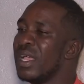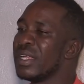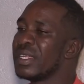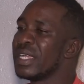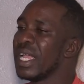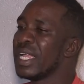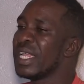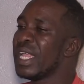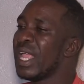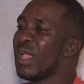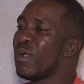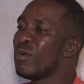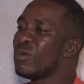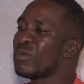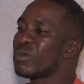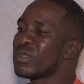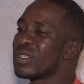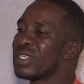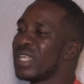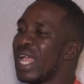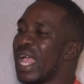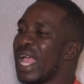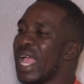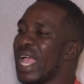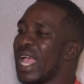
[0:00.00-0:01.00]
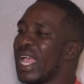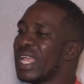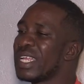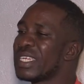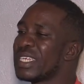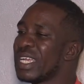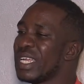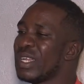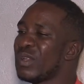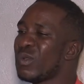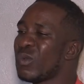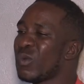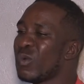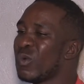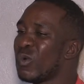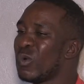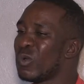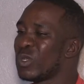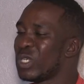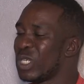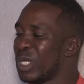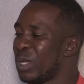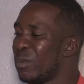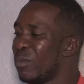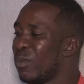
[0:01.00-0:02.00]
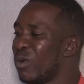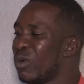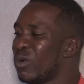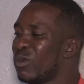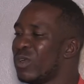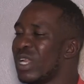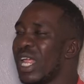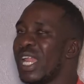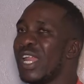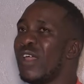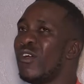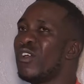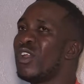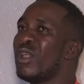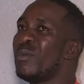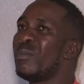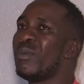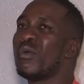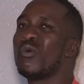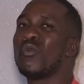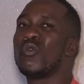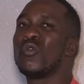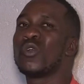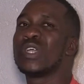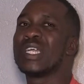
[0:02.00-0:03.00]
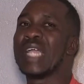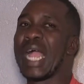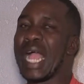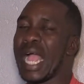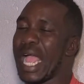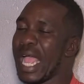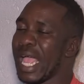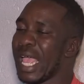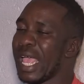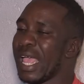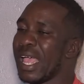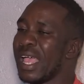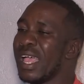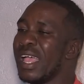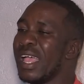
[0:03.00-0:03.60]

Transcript: chanyanya kusara chandongochema ndanaona pekugara